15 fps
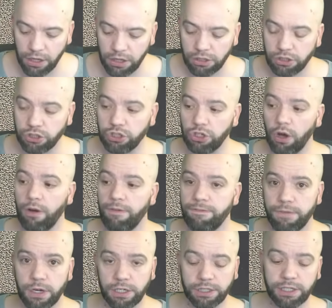So
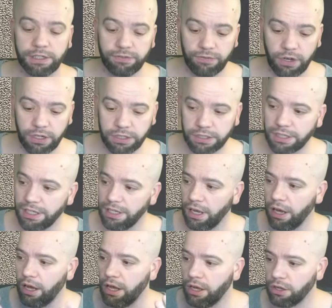first things first,
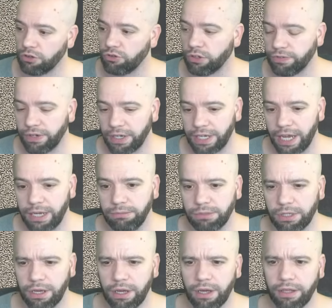Crossfire Games,
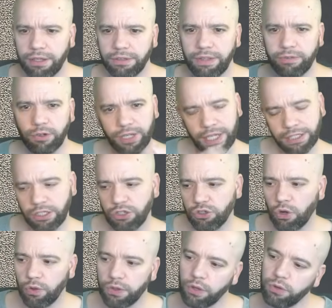they've got an Etsy
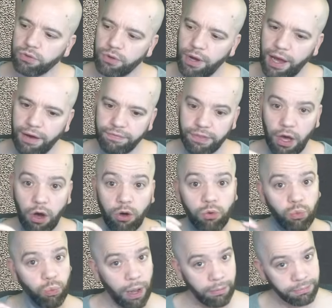store. They also have their own
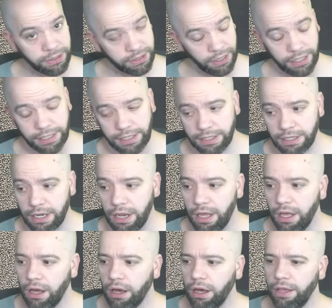website.
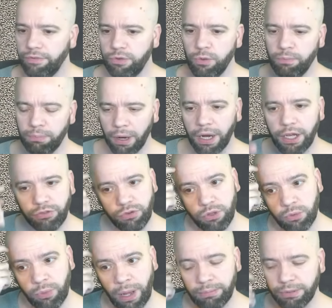If you buy through the
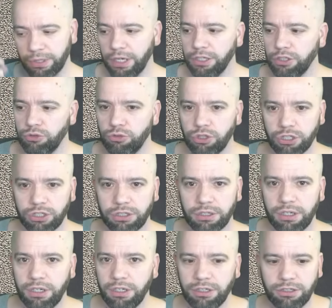website, you just
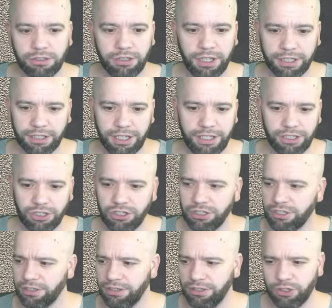it's
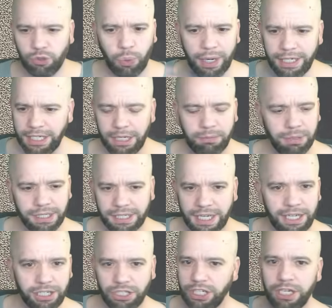just
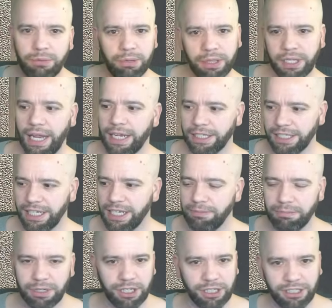20% cheaper than Etsy
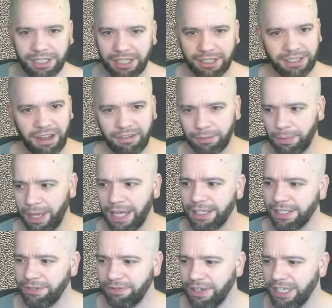because he doesn't have to pay
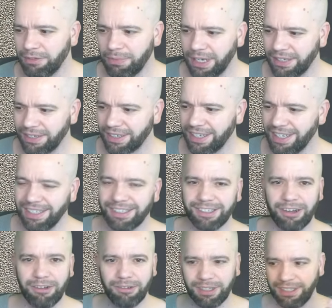Etsy fees basically.
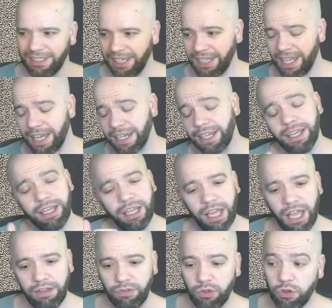So consider that.
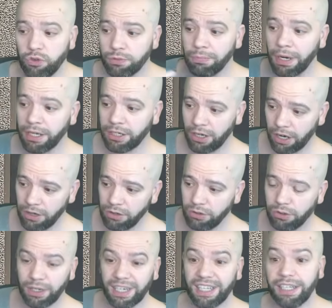If you use my code,
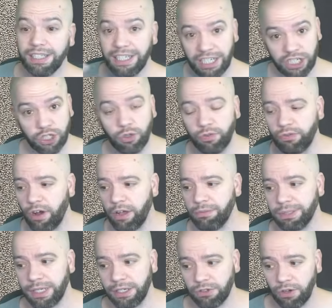you get an additional
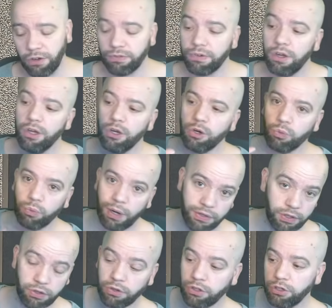5% off, whether
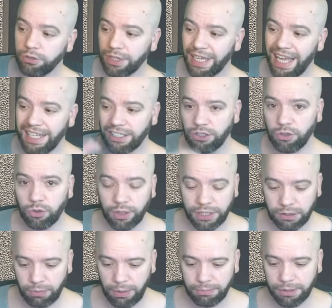you're using Etsy or his
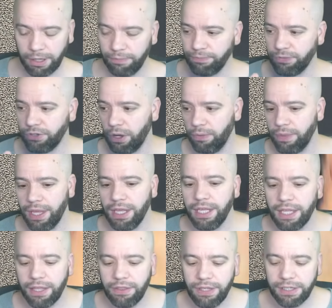website. So
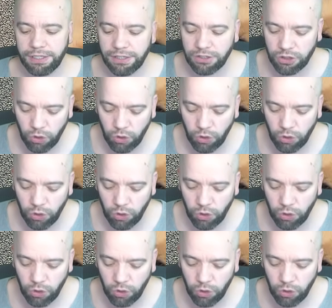this is an